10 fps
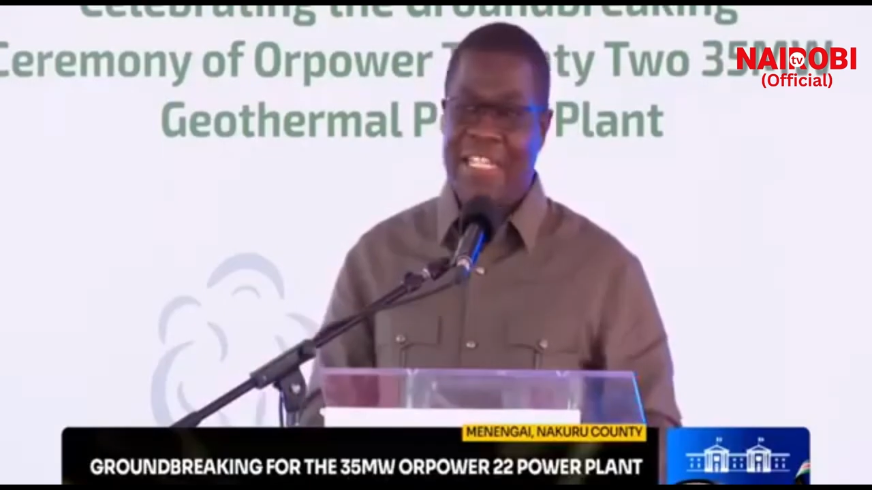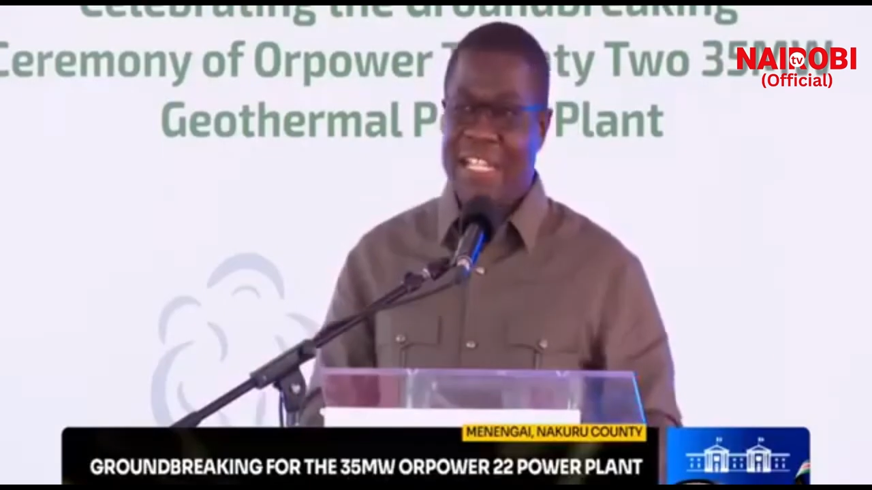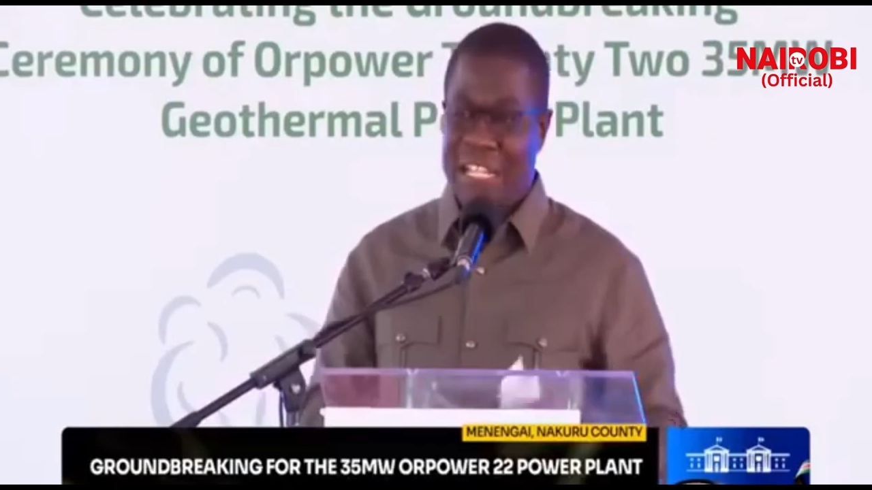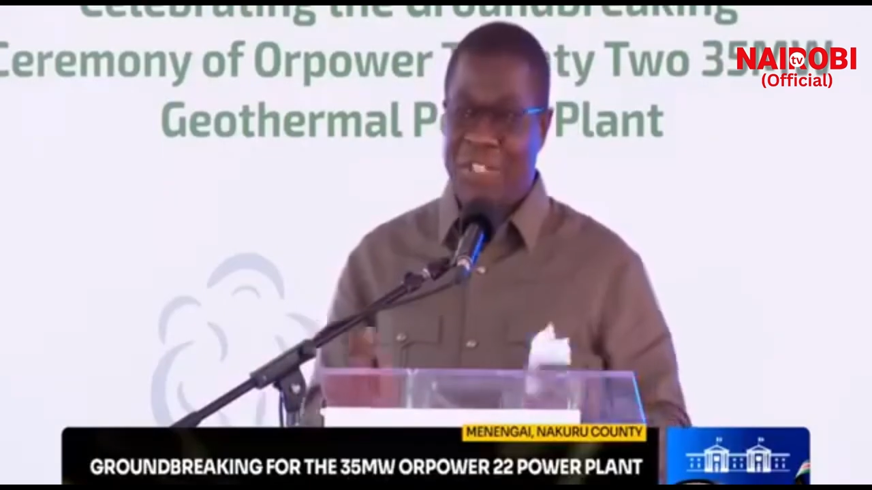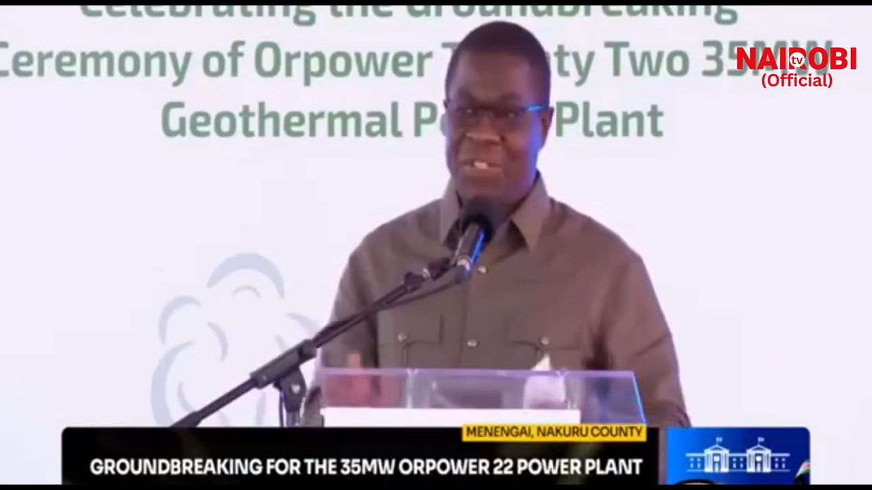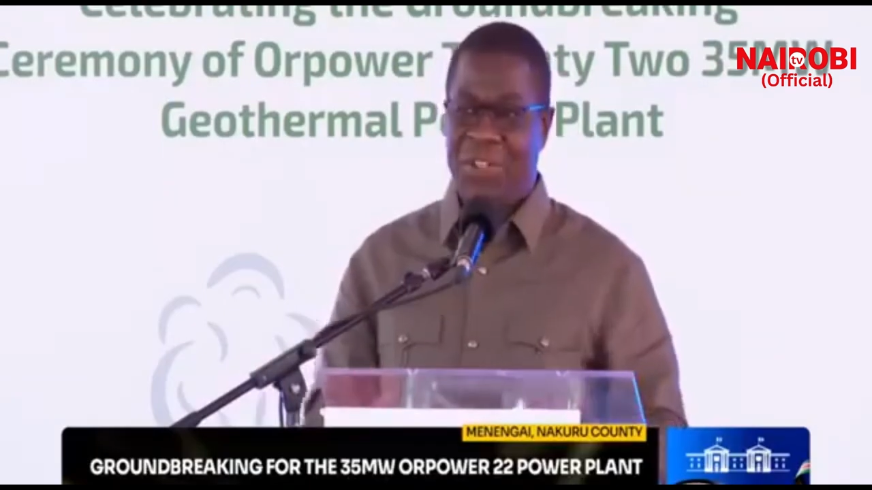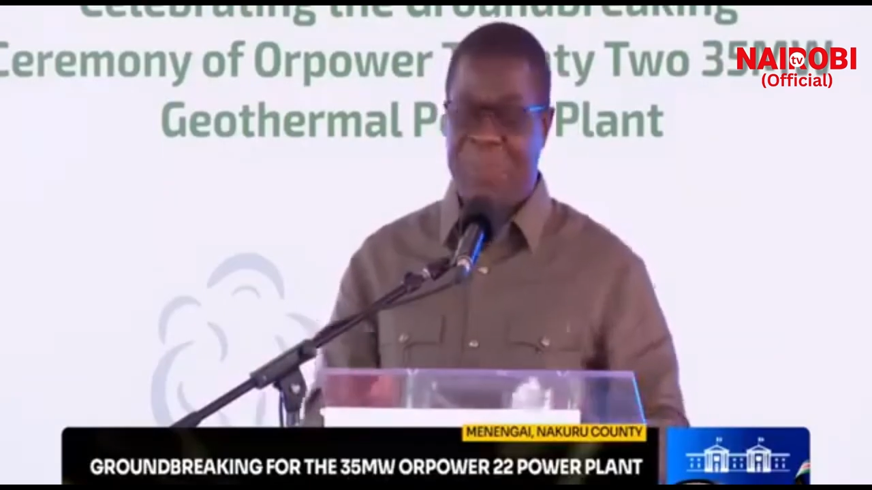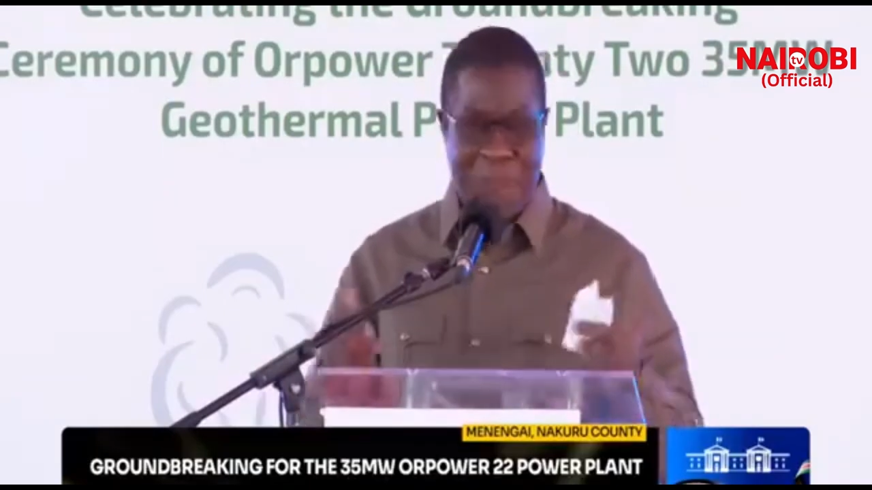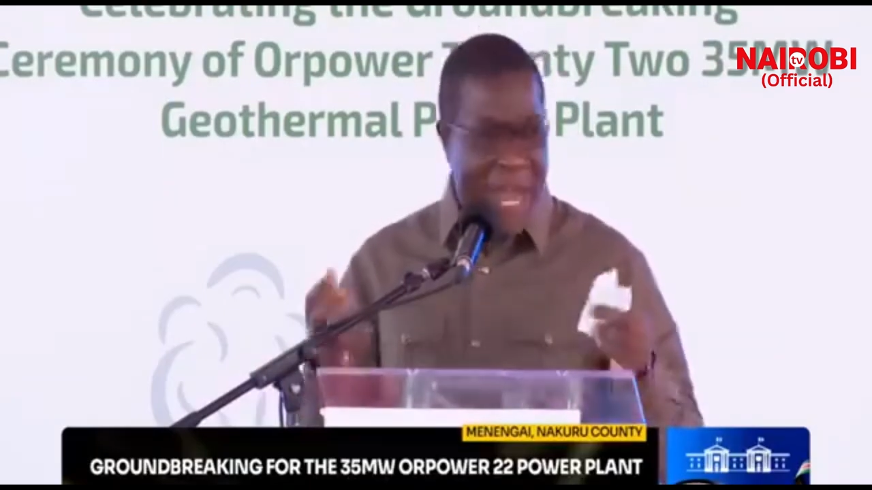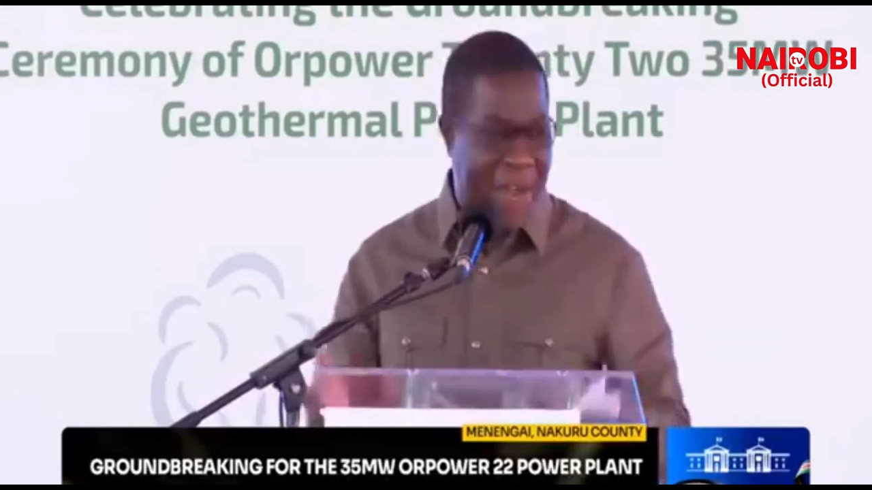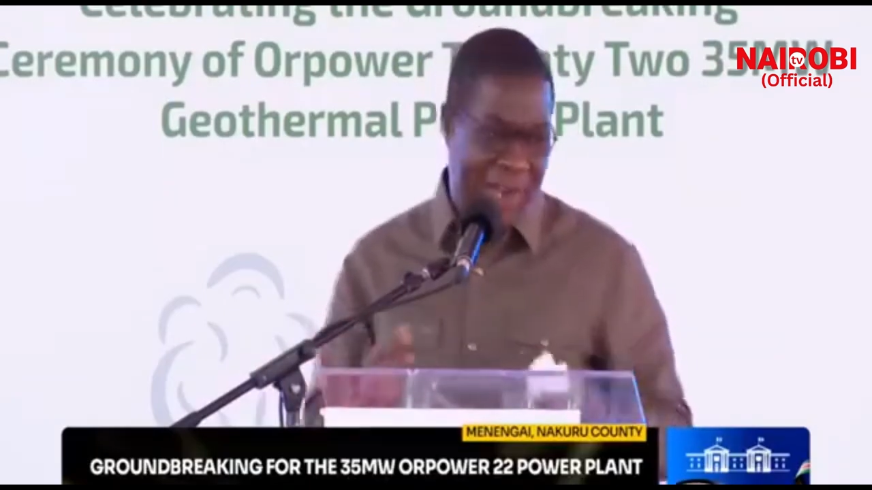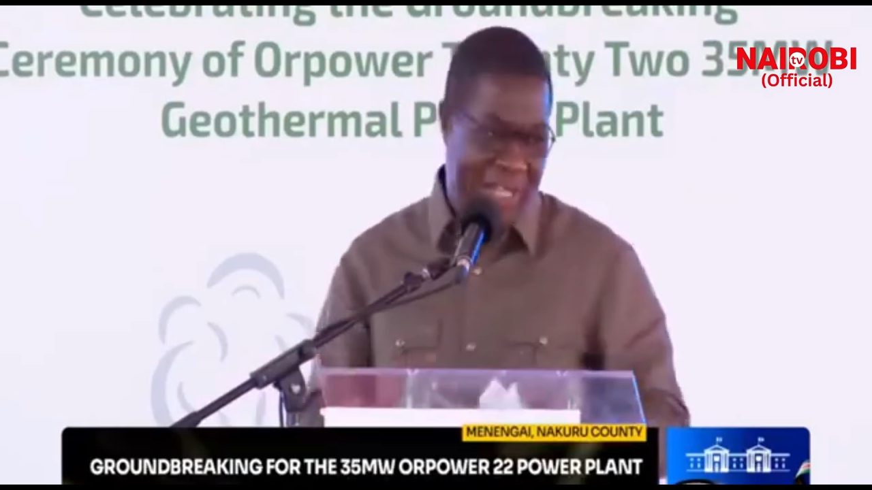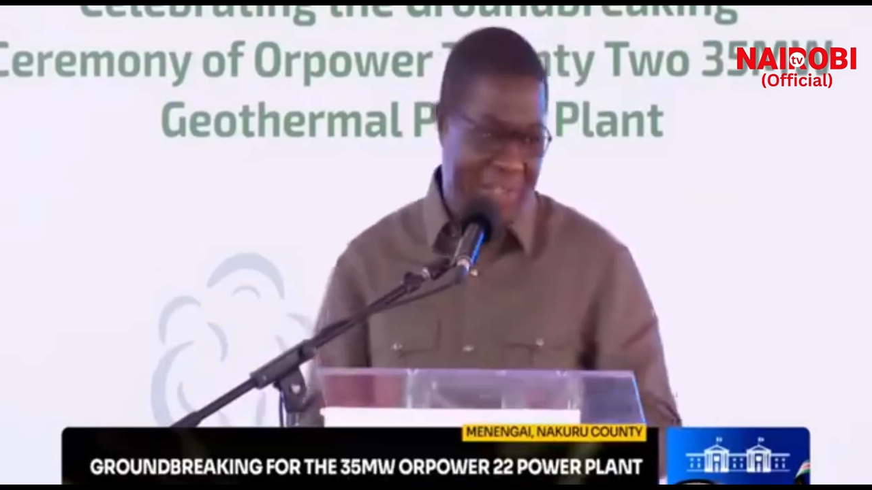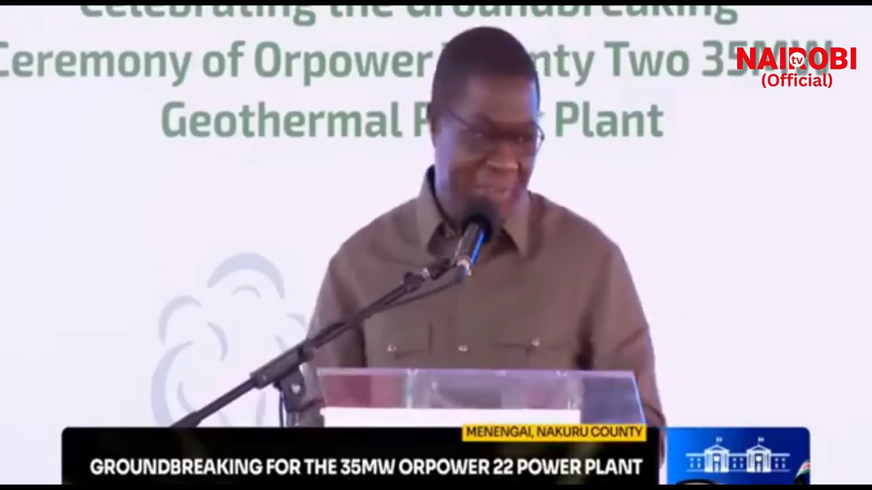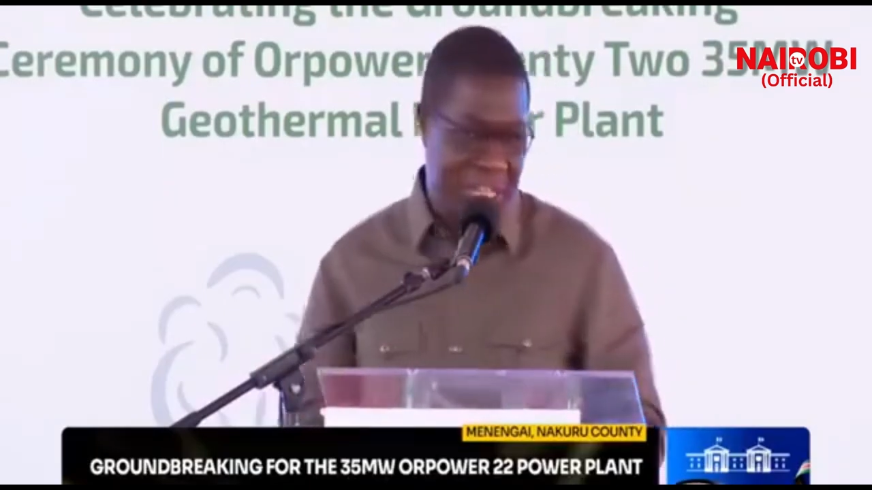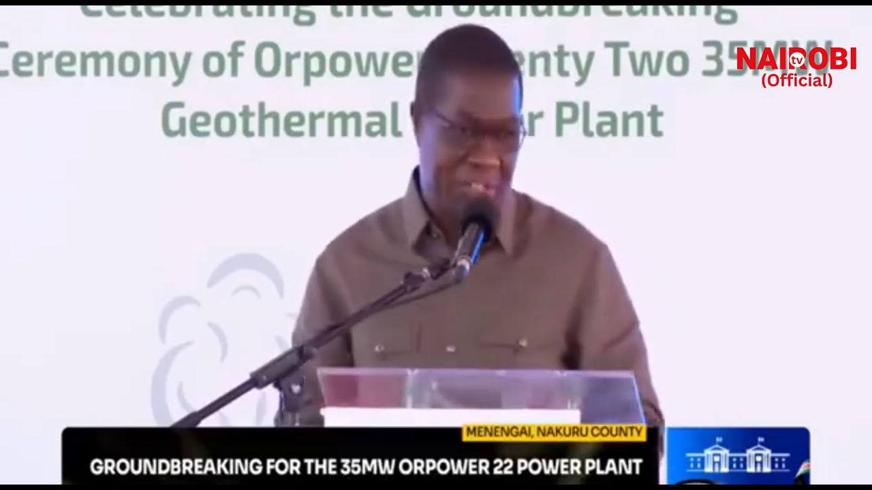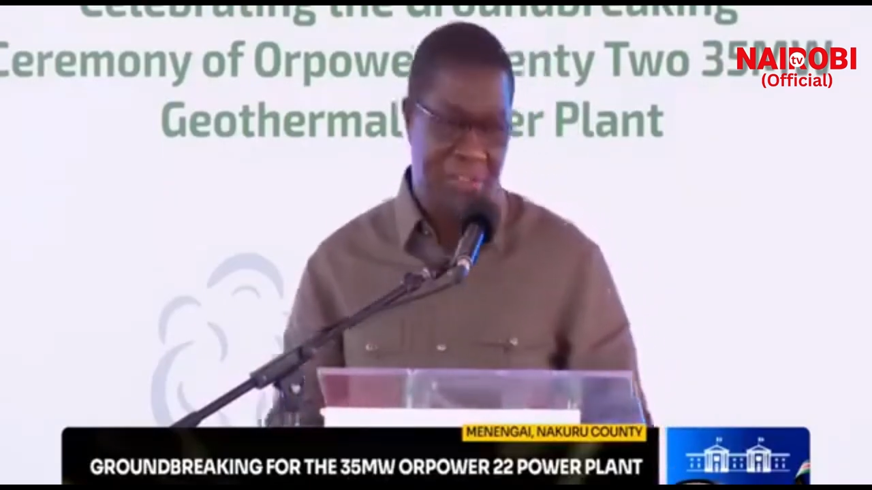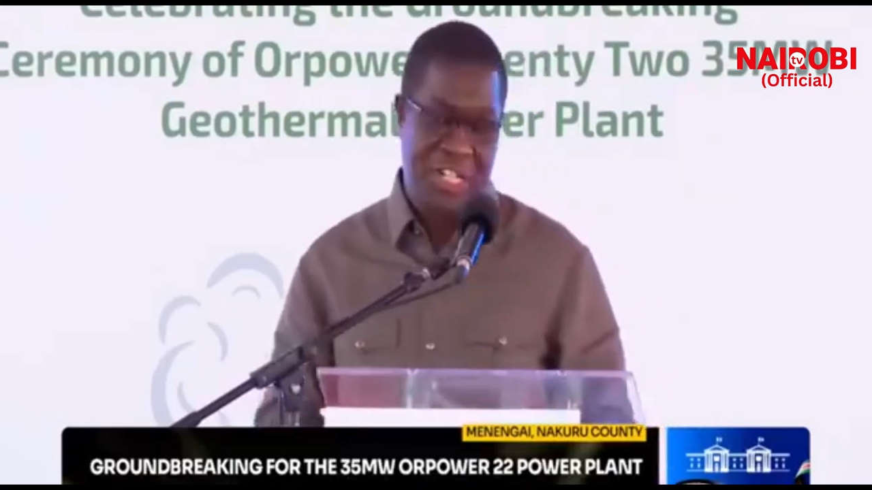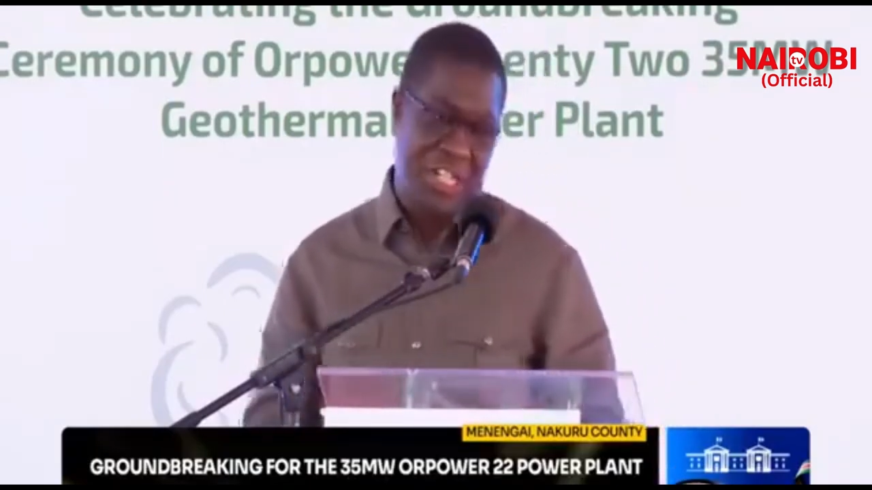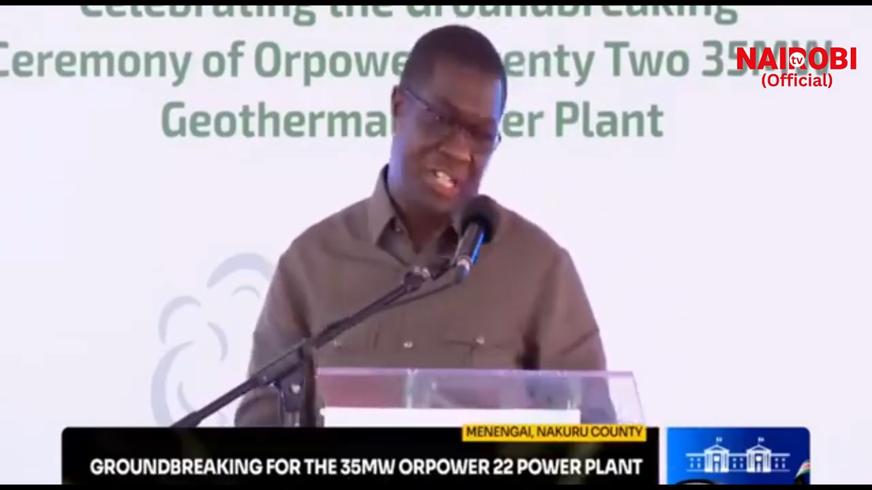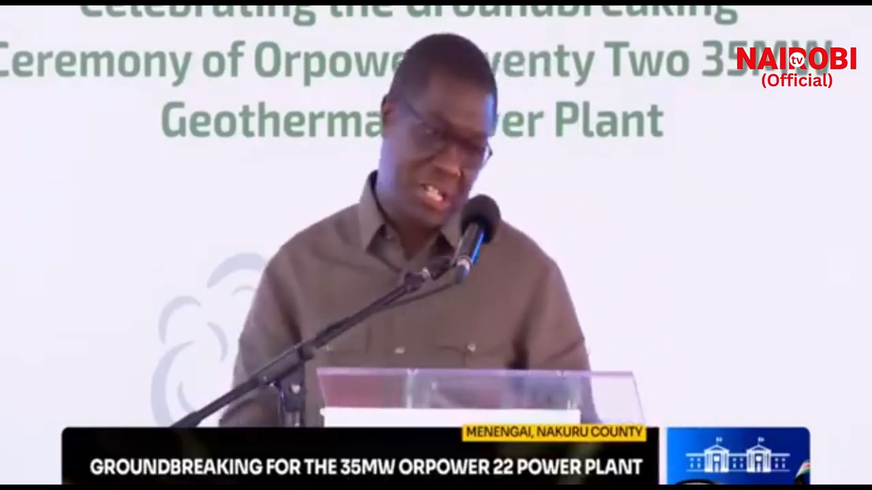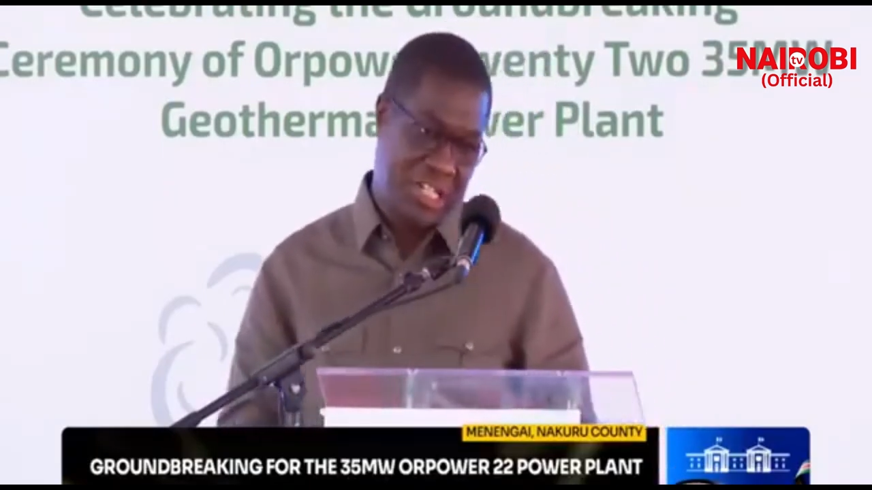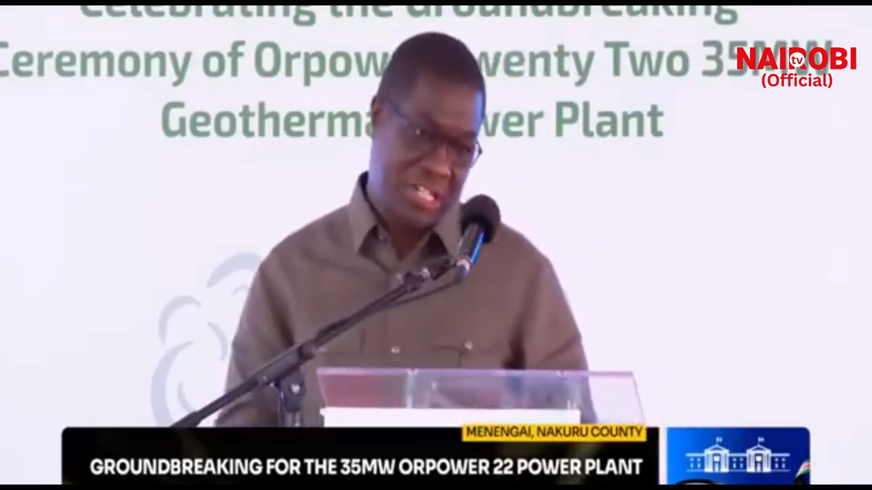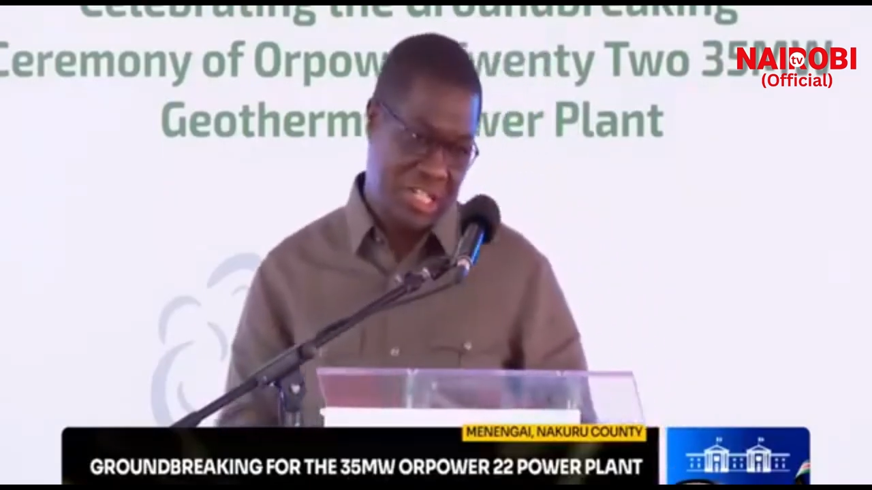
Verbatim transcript: add additional power to the national grid,